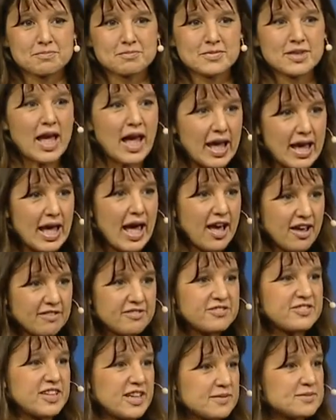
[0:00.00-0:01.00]
They
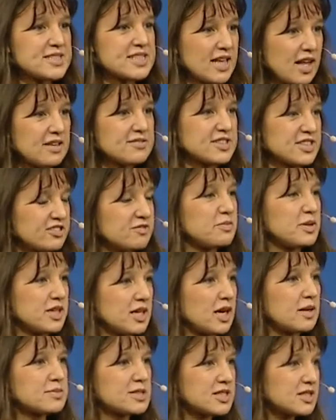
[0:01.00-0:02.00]
have themselves have
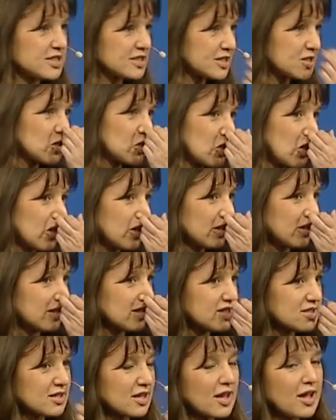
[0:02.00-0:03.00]
become citizen
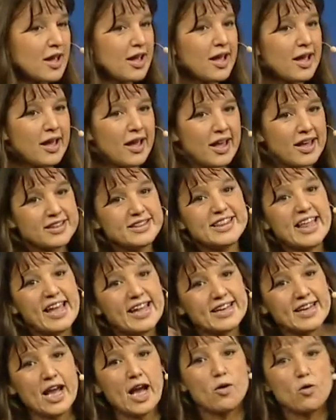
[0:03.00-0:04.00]
journalists, and they
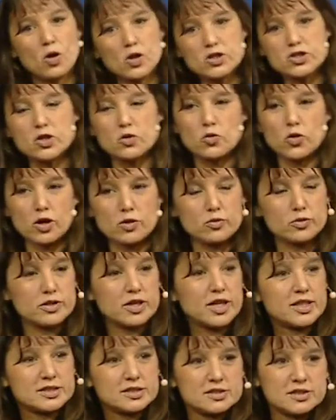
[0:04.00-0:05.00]
now also work with
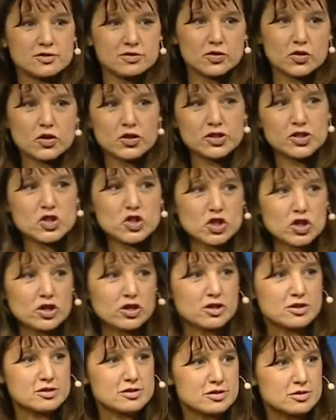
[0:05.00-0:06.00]
140
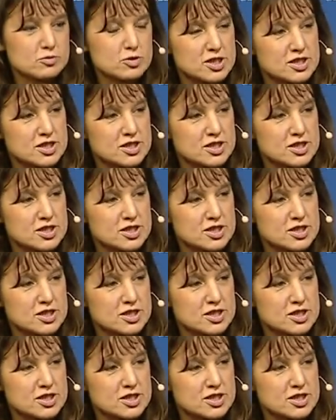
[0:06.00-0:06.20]
journalists, which